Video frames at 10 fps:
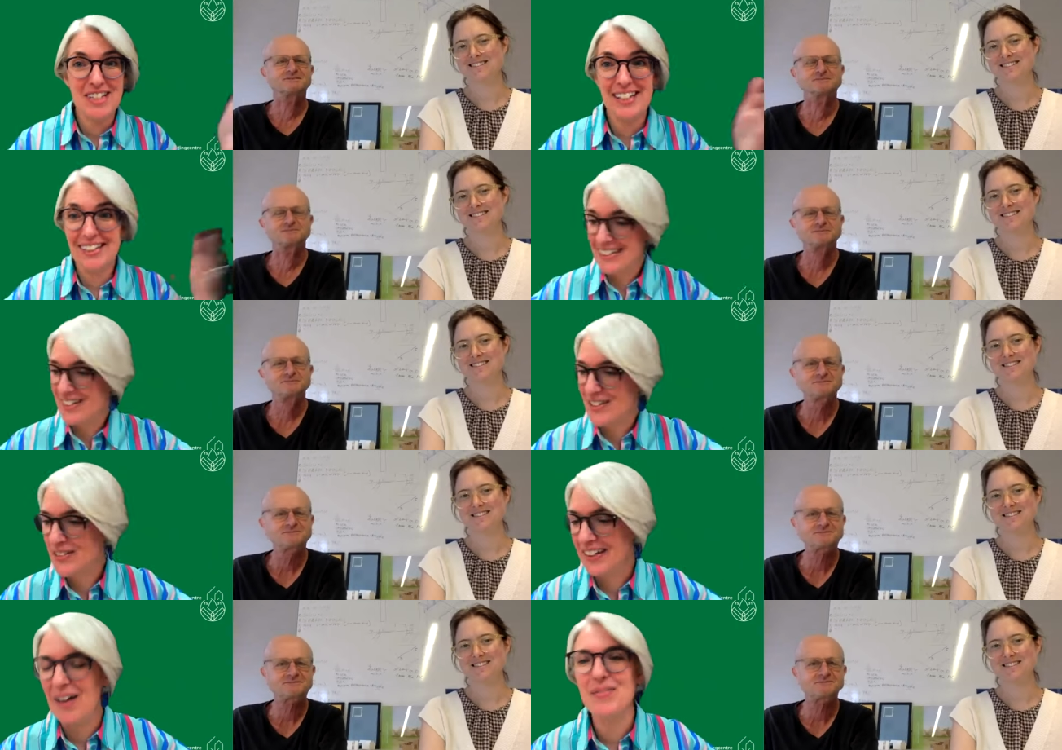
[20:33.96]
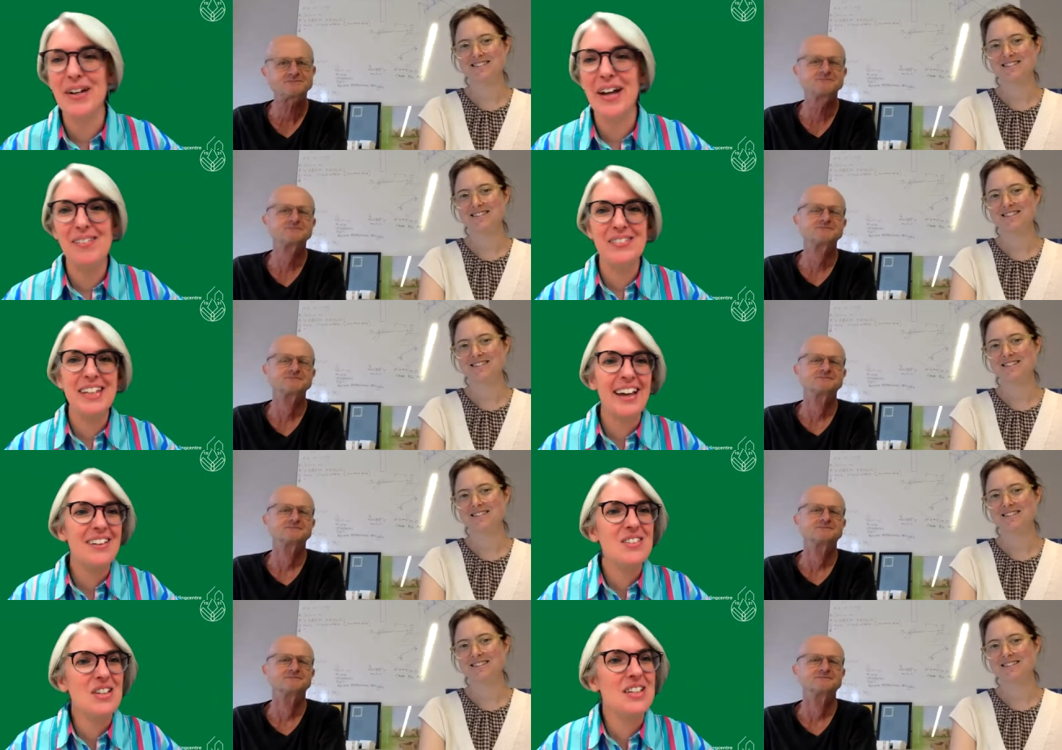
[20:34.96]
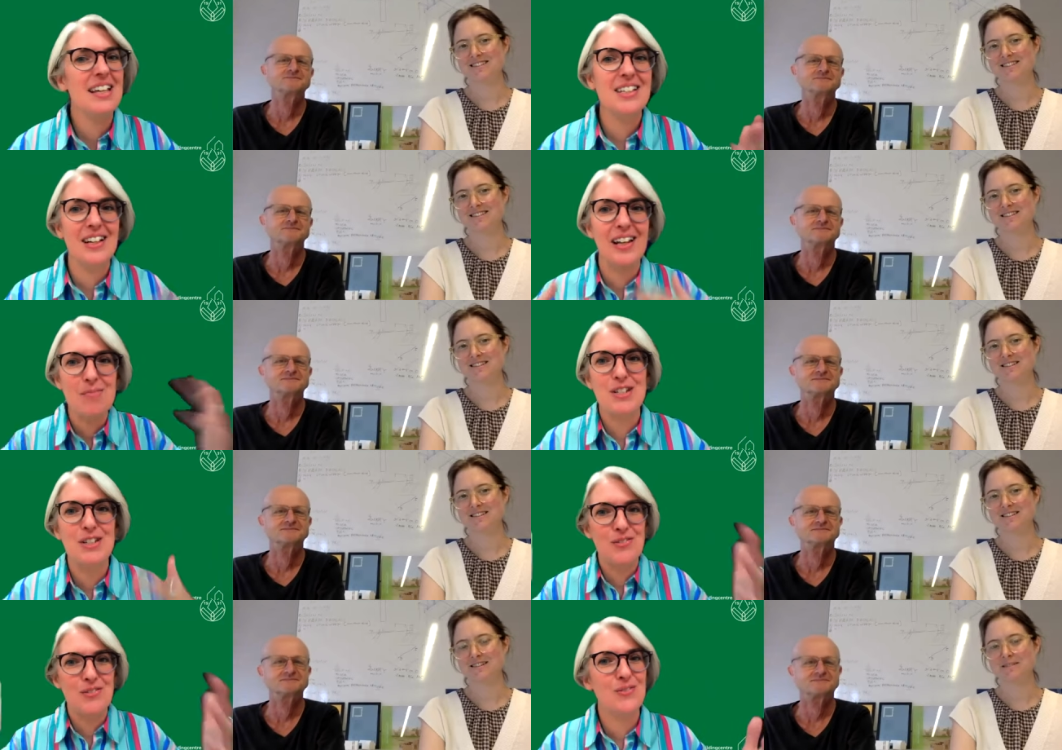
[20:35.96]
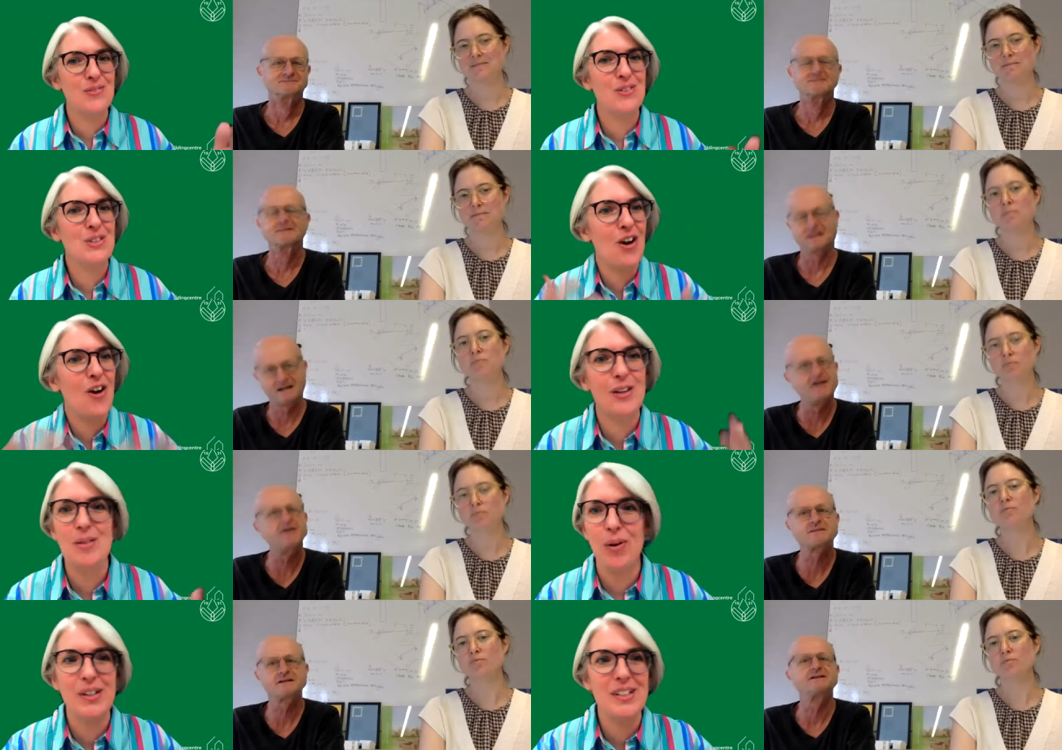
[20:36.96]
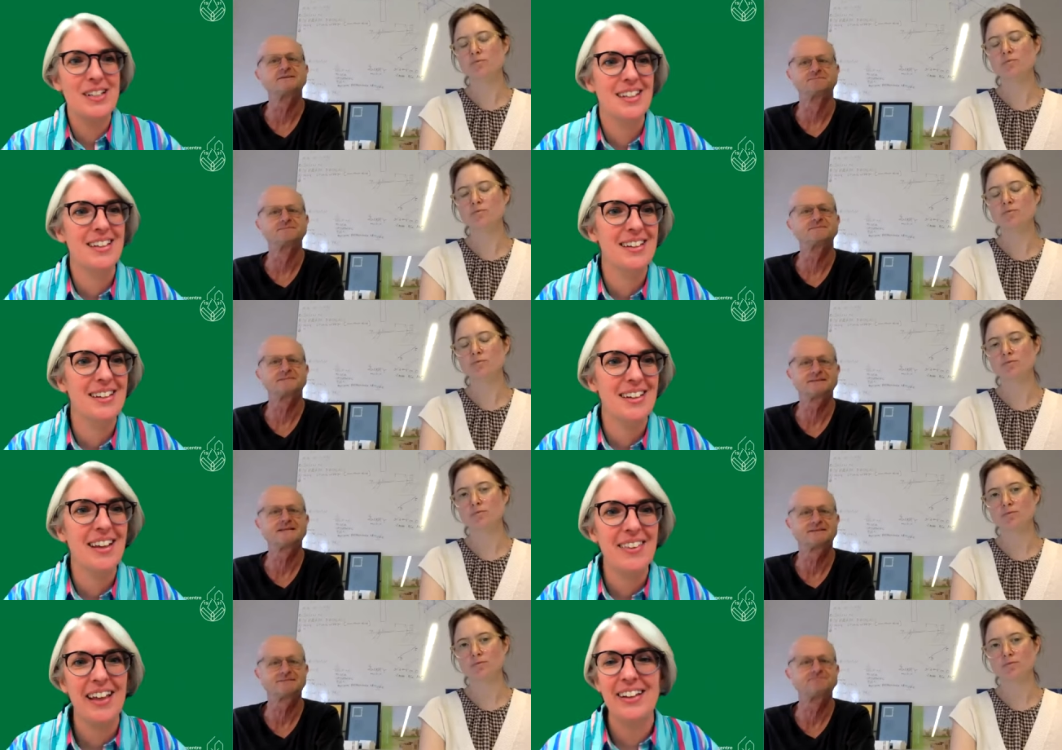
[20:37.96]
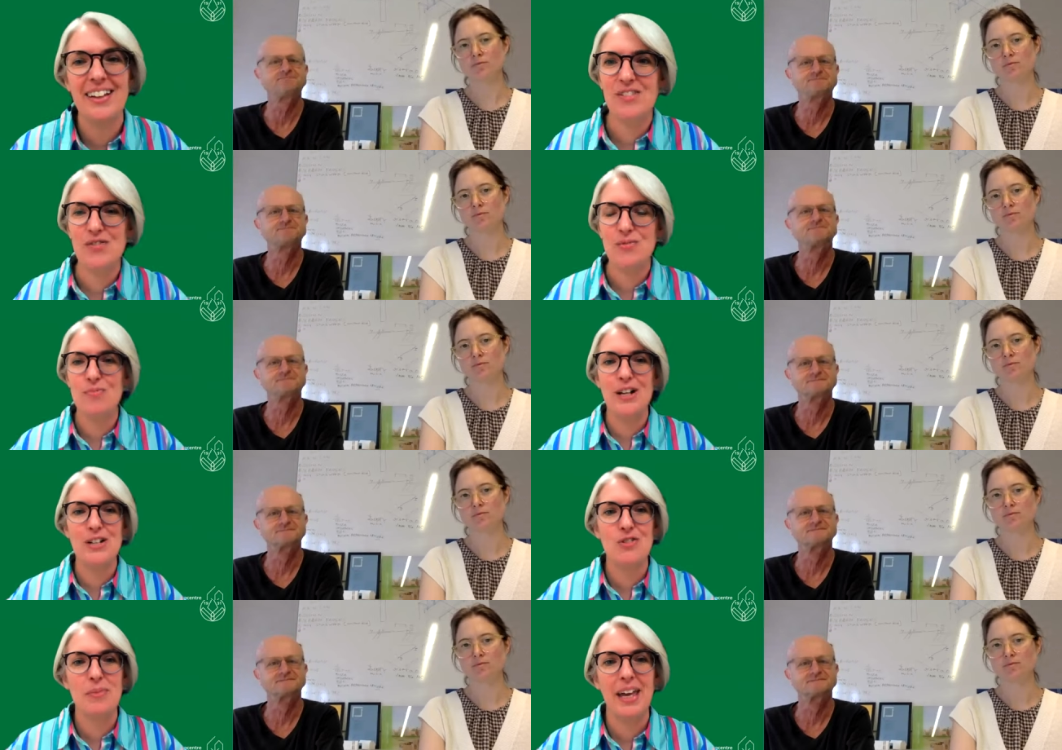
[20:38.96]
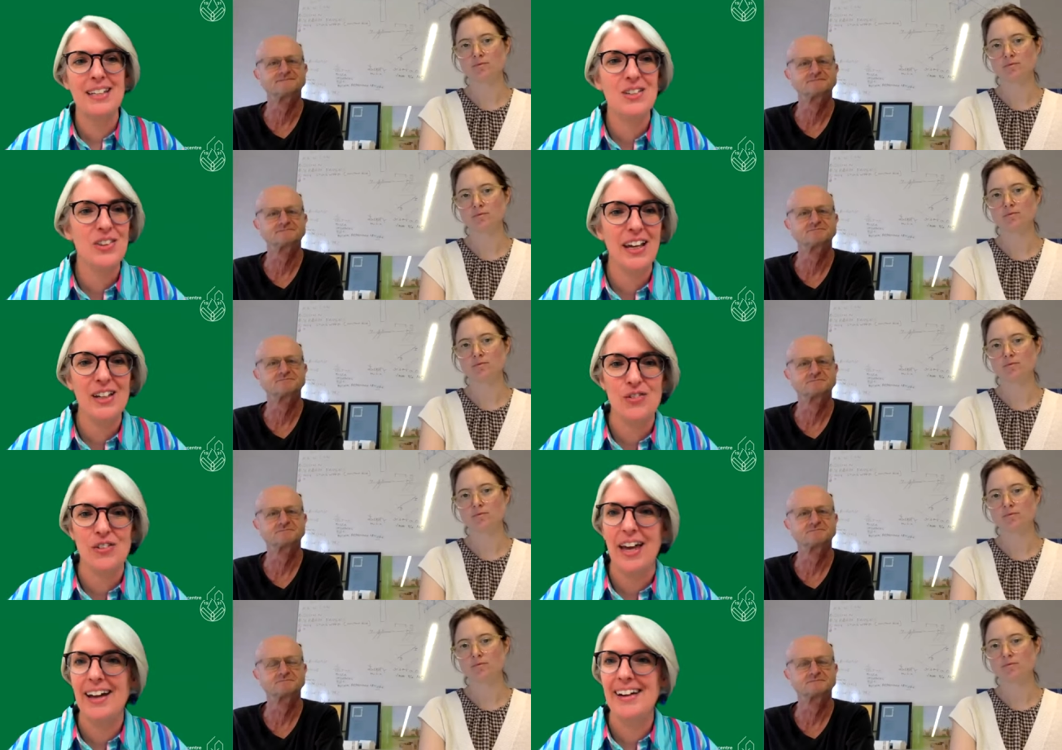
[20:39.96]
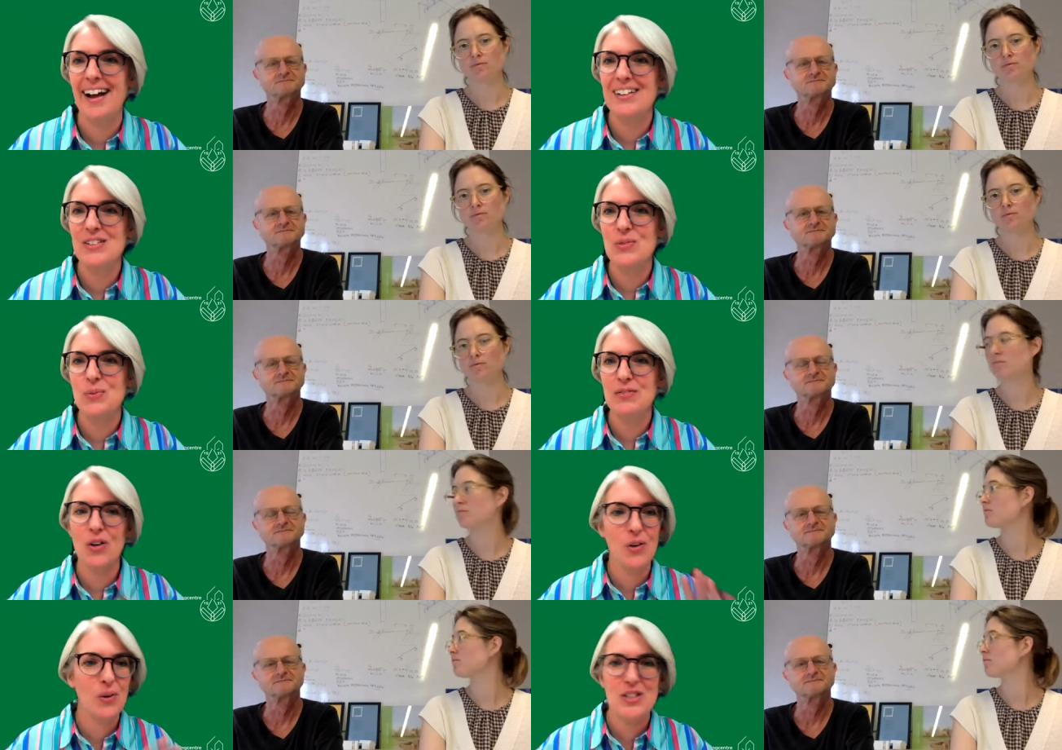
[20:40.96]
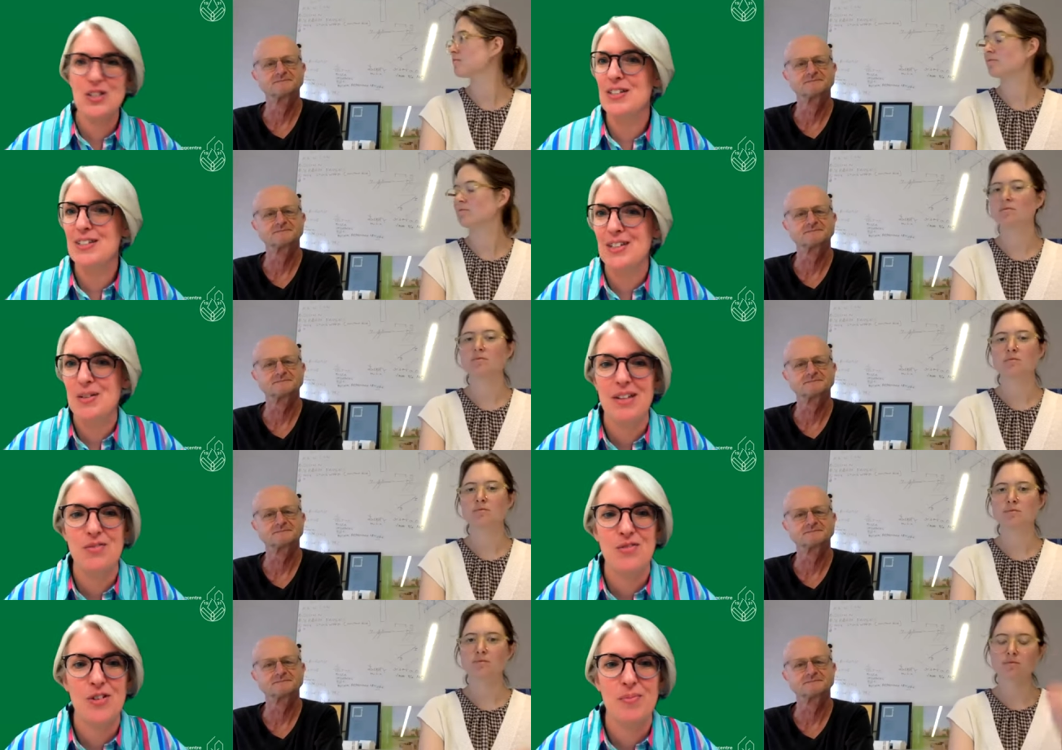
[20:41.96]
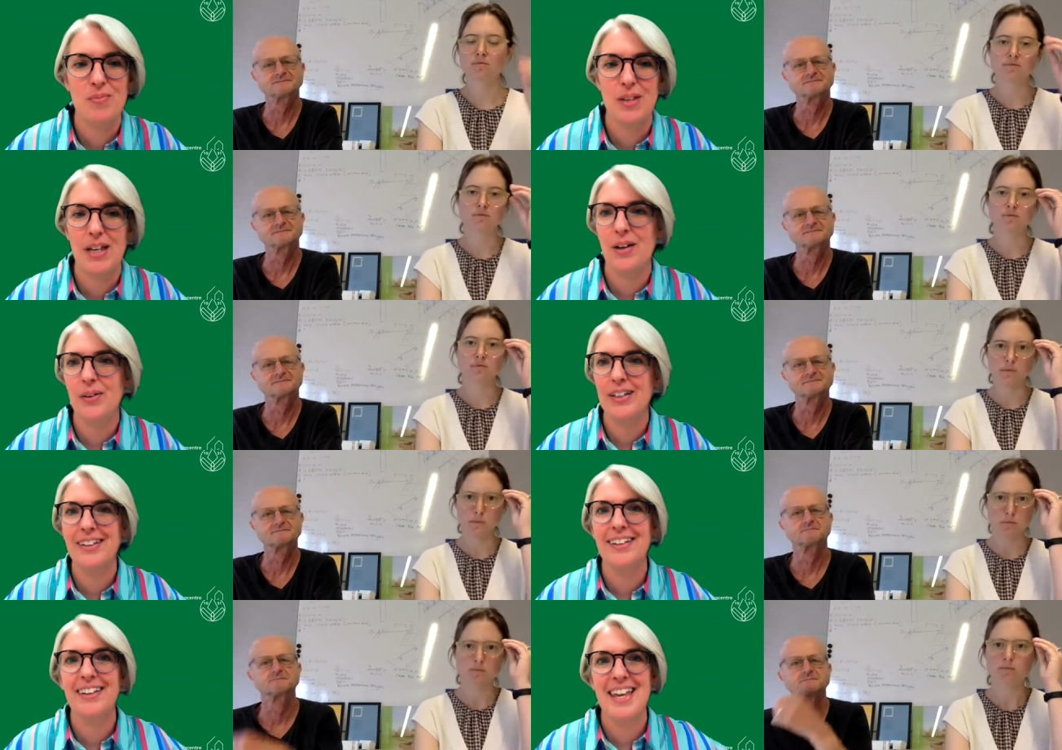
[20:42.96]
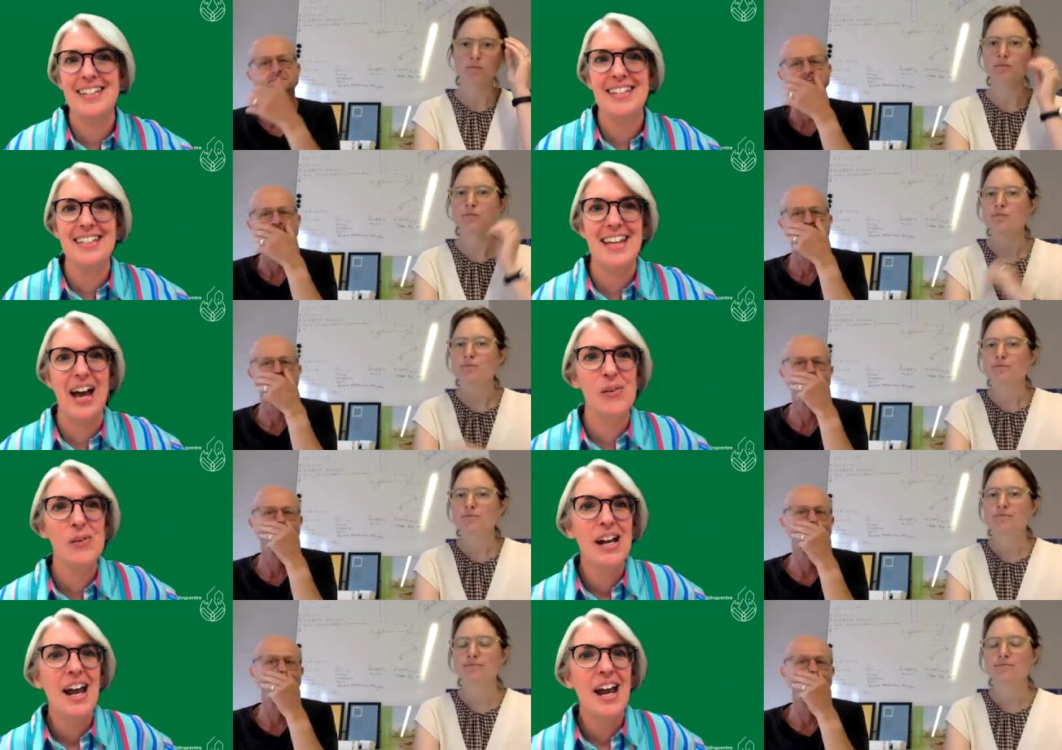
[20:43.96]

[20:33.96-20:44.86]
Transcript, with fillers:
Speaker 1: skilled in doing that, but um, yeah, it's a nice collaborative starting point and and then it kind of branched from there so thank you for that and we've got questions coming in from our attendees now